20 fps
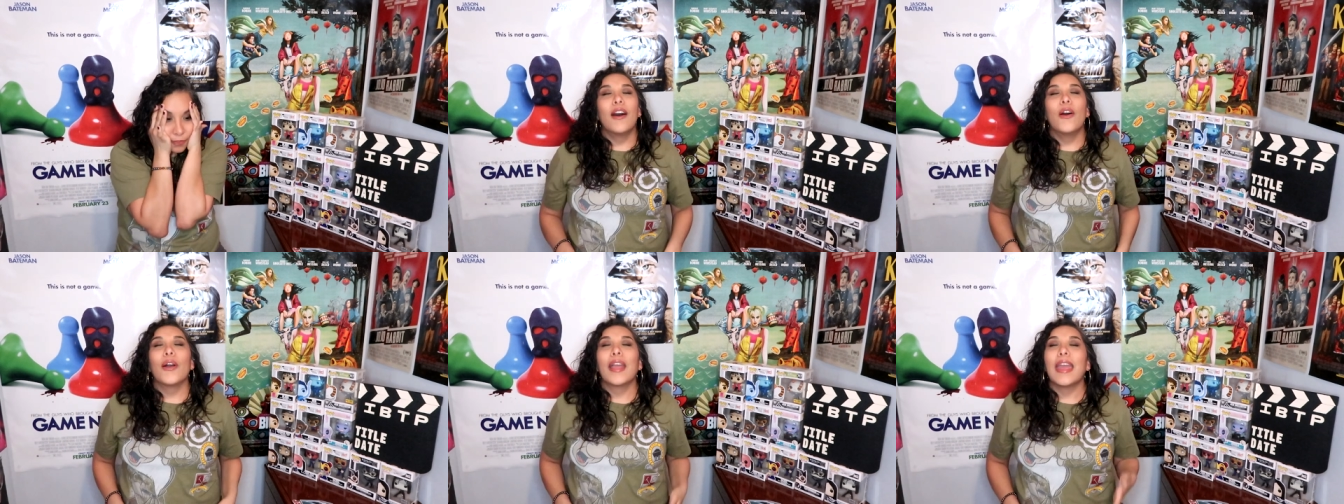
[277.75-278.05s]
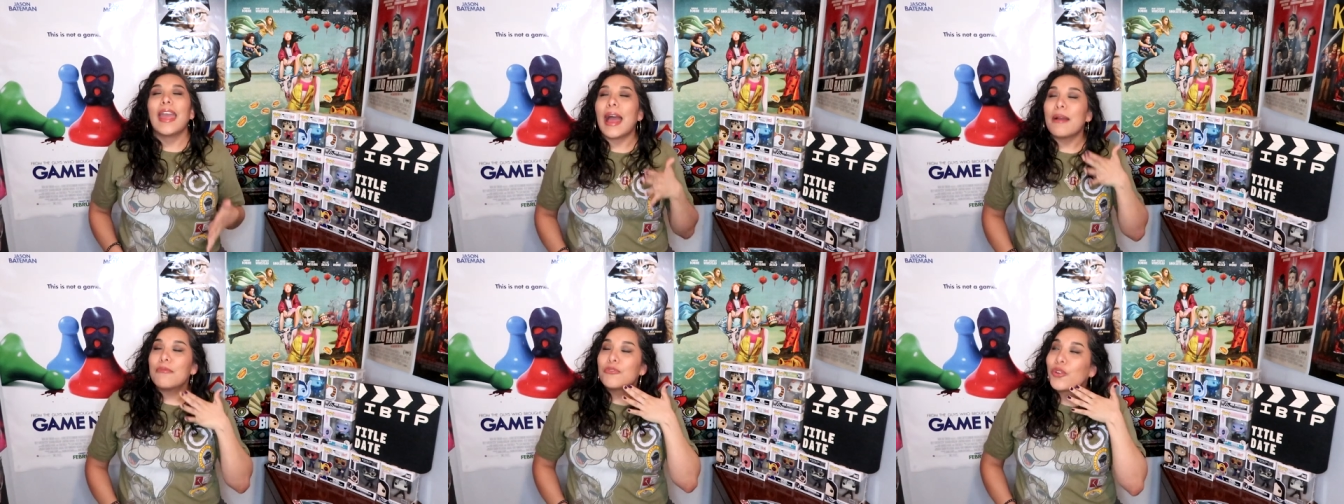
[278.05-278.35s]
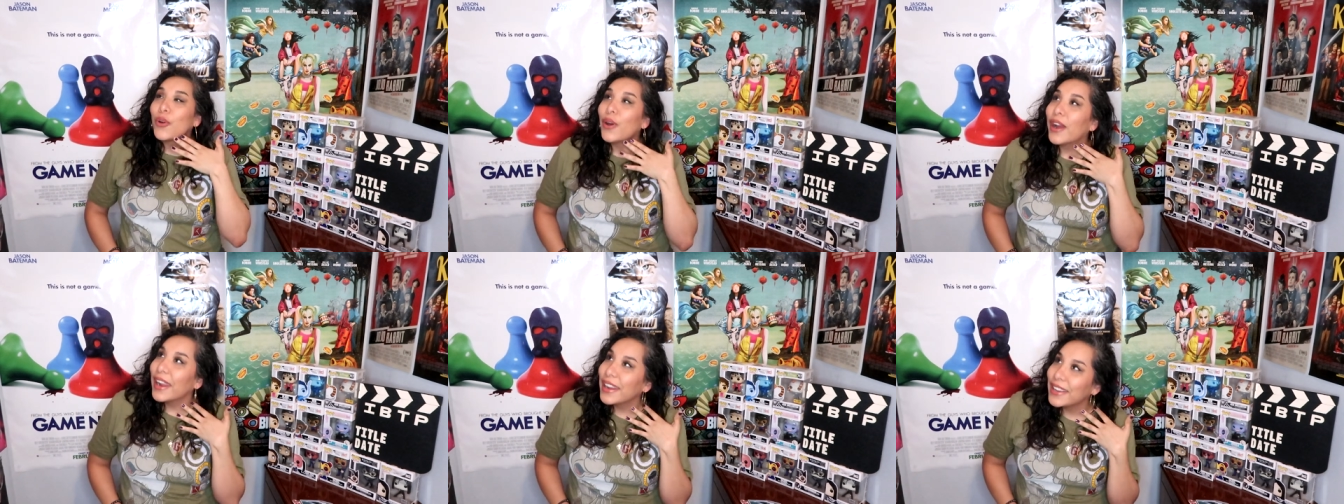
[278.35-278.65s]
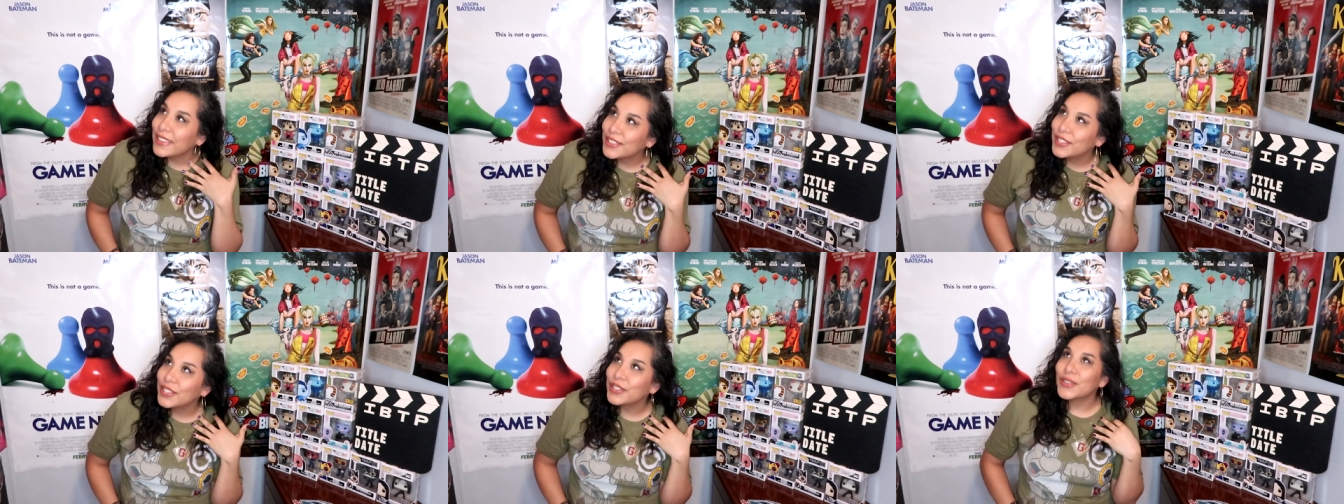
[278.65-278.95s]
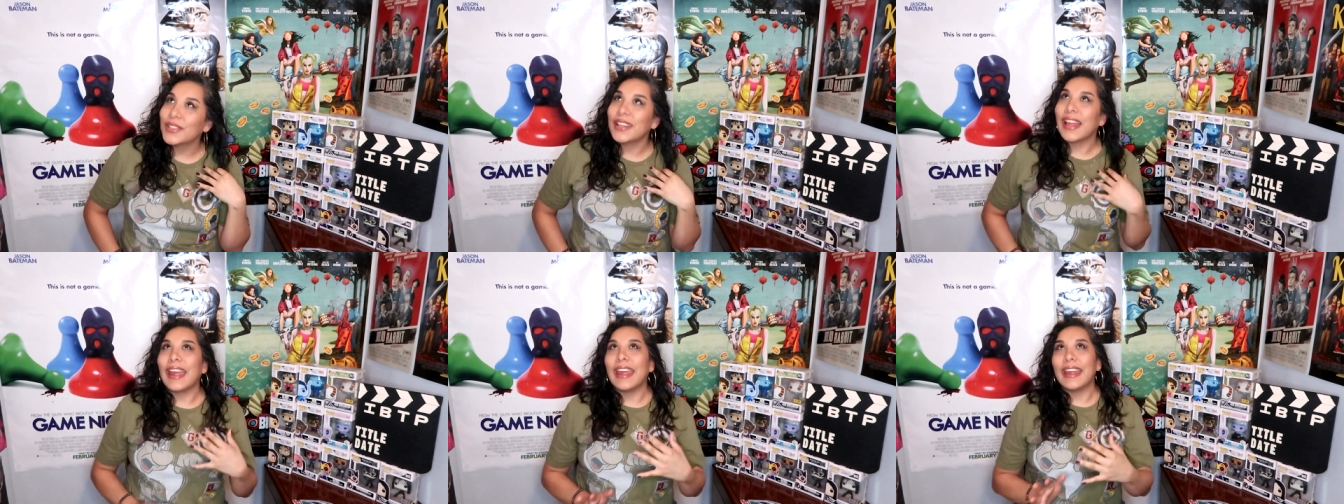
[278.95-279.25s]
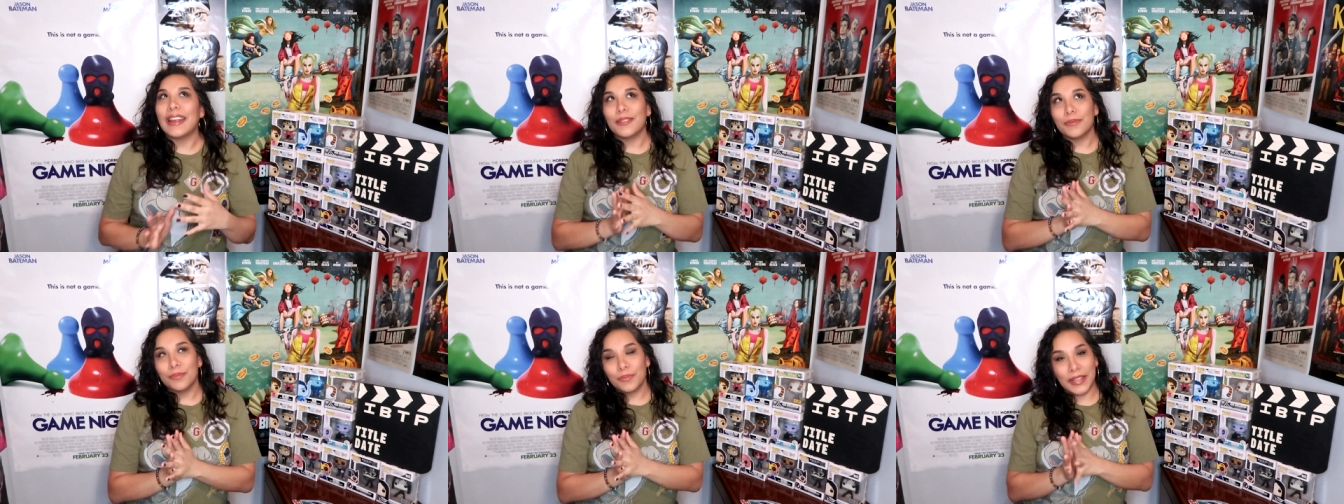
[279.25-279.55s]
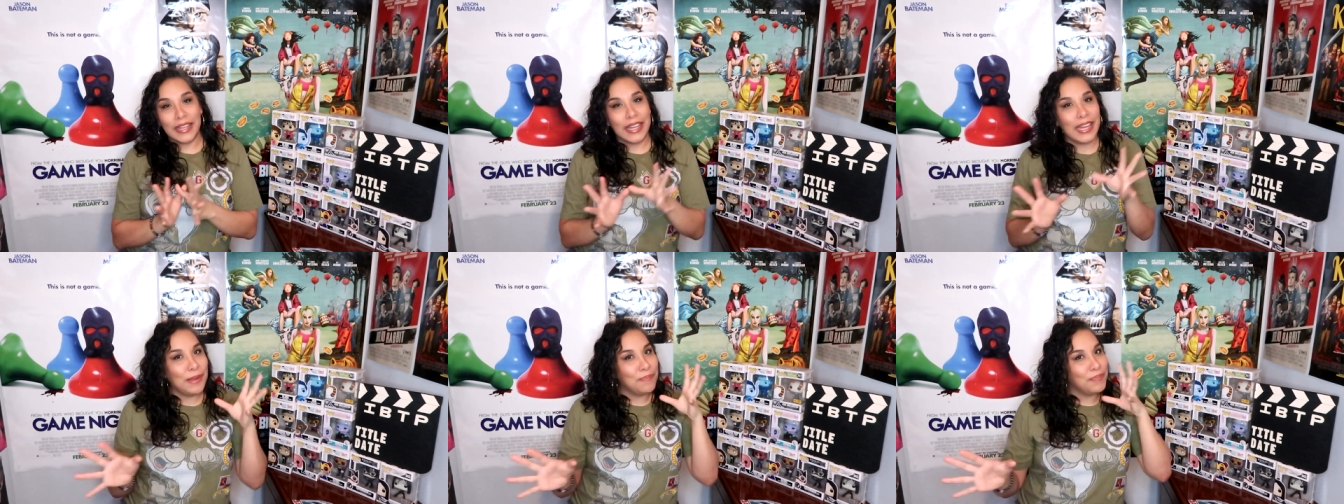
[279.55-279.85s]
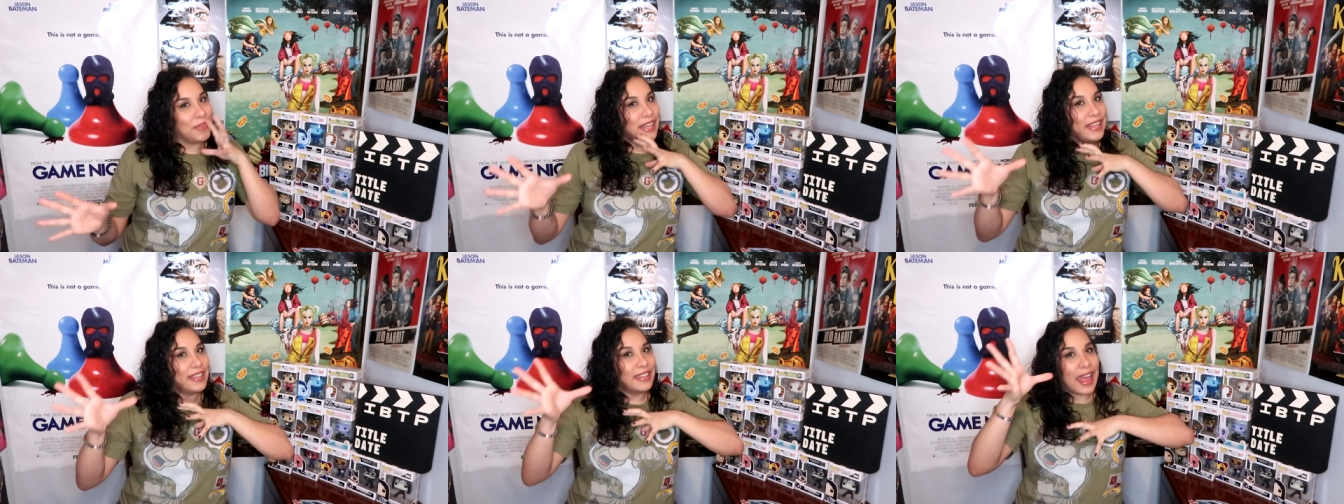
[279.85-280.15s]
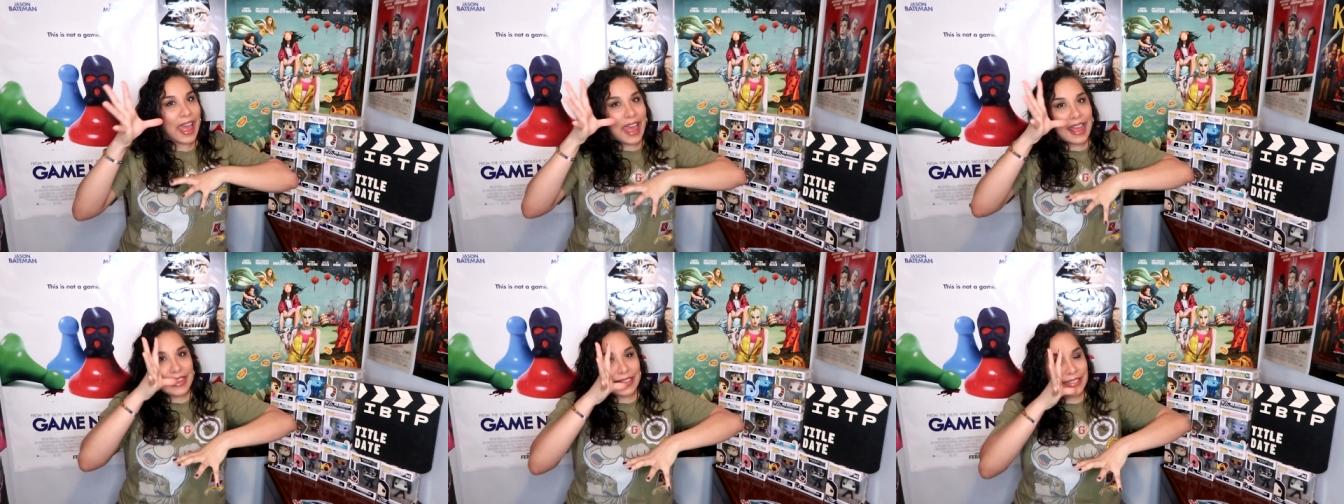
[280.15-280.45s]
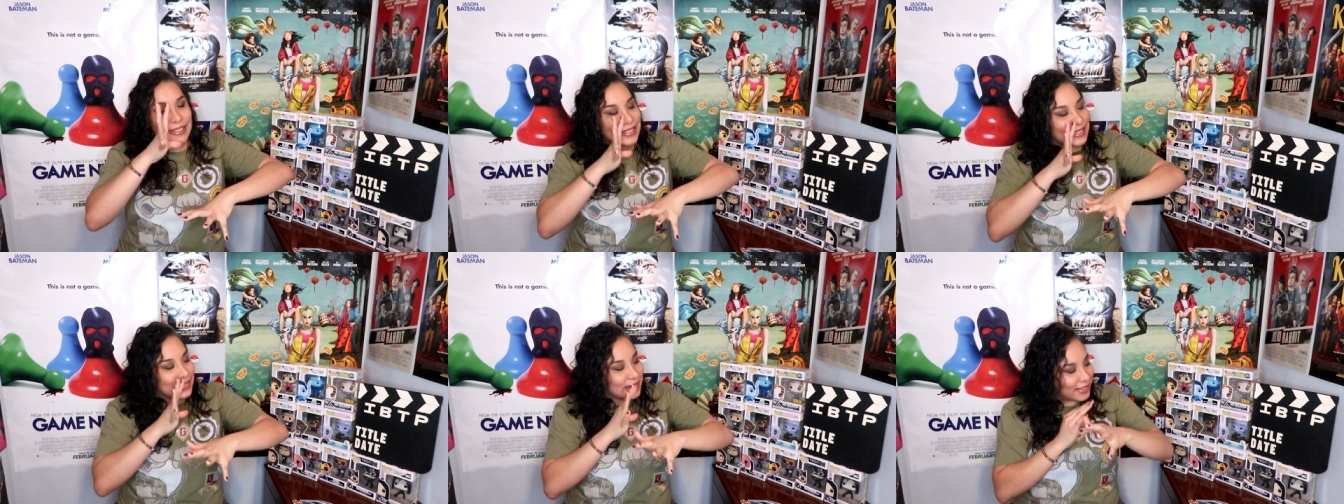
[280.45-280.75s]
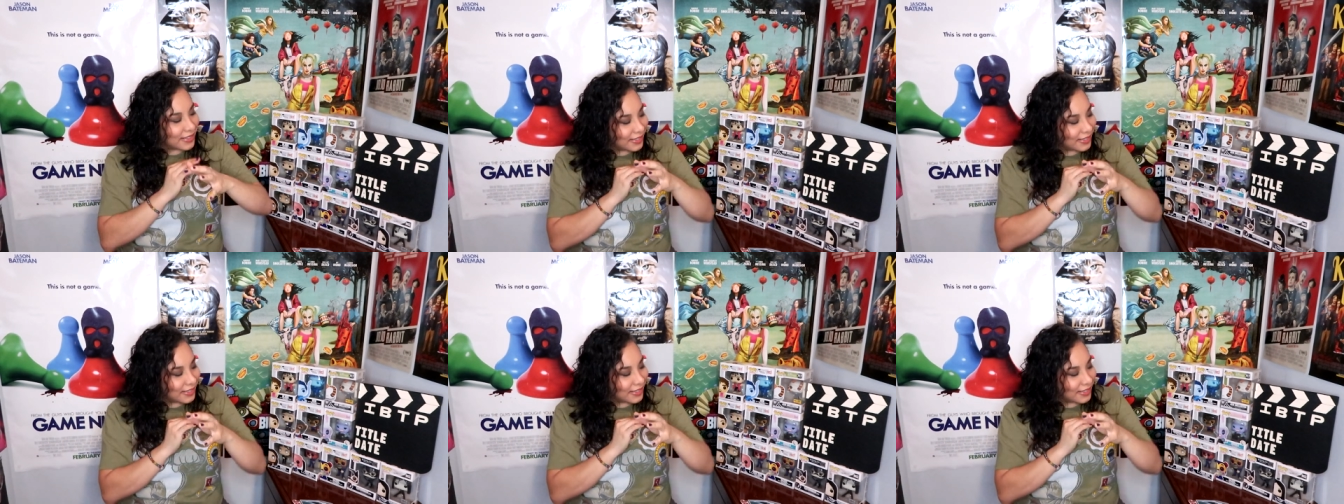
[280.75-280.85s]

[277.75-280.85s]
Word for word: Okay, I'm trying to like keep these as